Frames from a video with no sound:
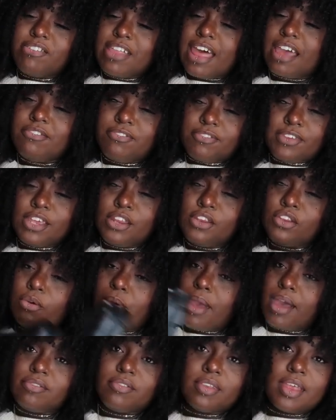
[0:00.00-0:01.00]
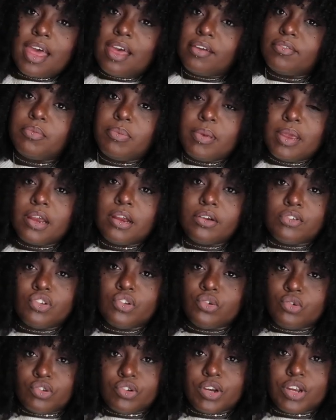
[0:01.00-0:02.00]
flat feet, you have to have a pair of
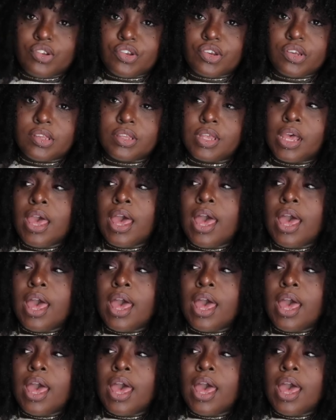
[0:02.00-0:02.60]
shoe stretchers.